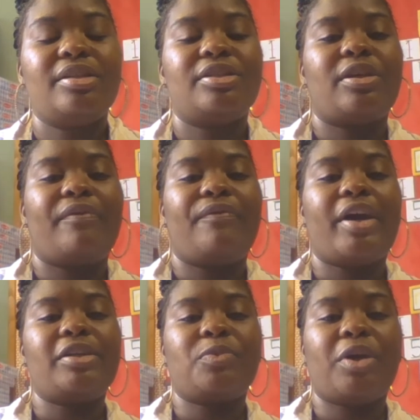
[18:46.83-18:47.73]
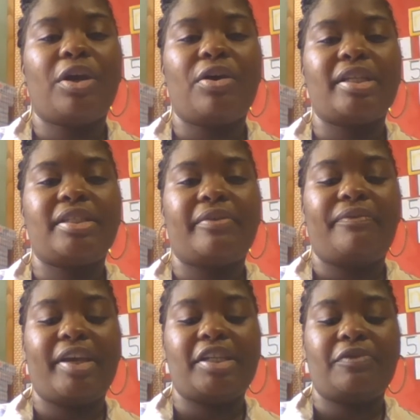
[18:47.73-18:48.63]
So first, we're going to
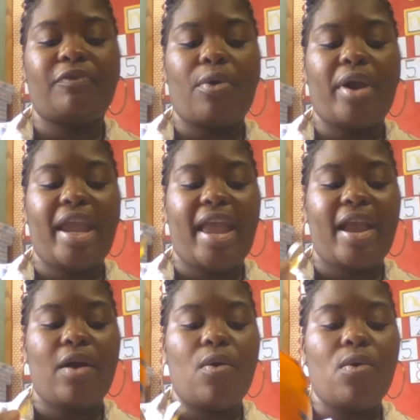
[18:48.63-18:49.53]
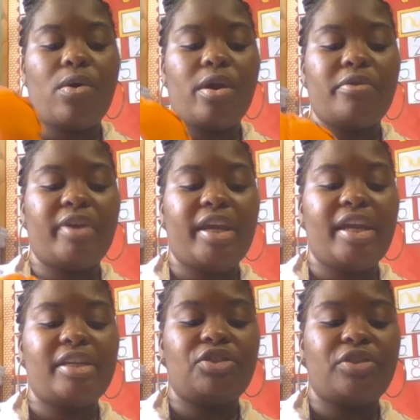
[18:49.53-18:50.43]
fish for an
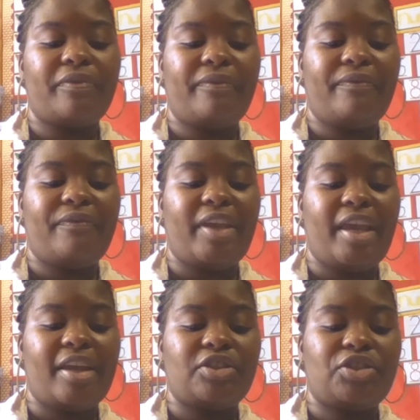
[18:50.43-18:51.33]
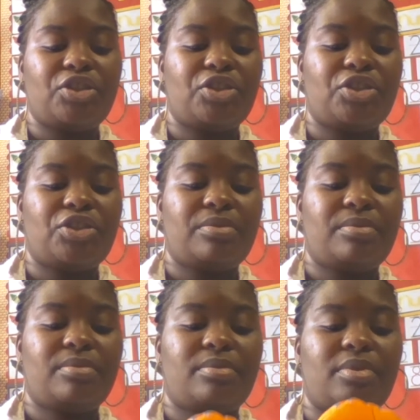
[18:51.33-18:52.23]
orange fish.
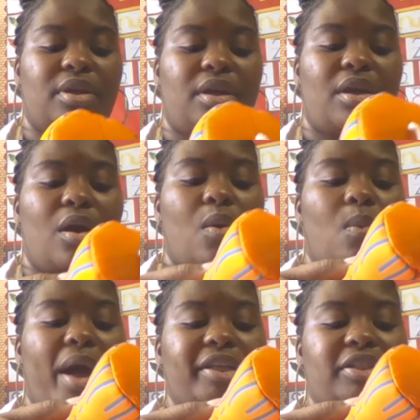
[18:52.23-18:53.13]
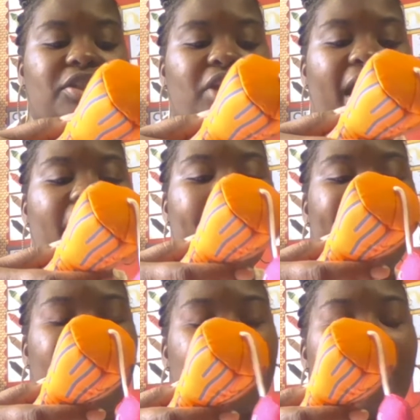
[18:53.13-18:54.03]
Once the child
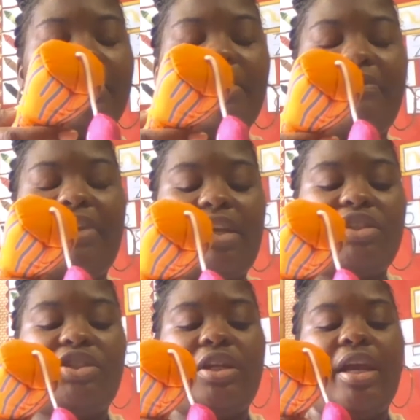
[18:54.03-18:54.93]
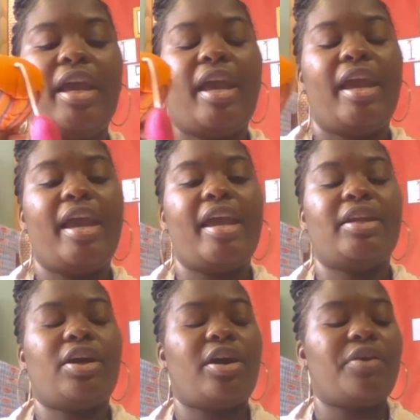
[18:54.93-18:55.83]
picks up the fish,
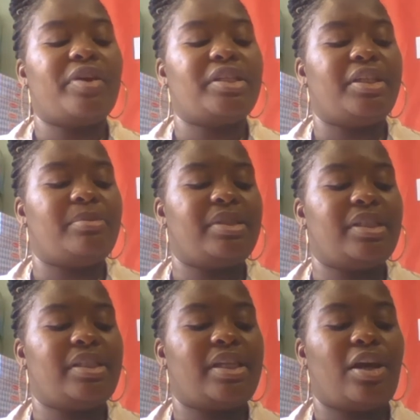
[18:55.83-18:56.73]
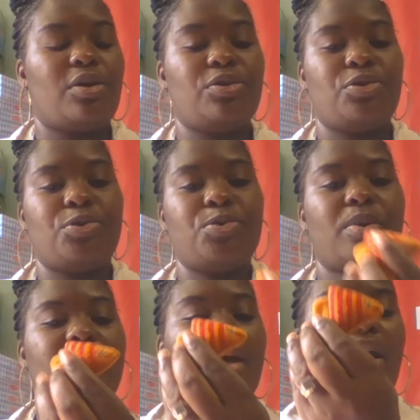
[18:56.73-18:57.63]
encourage them to tell you
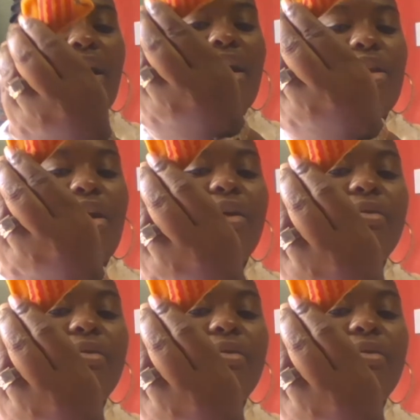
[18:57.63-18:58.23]
the color.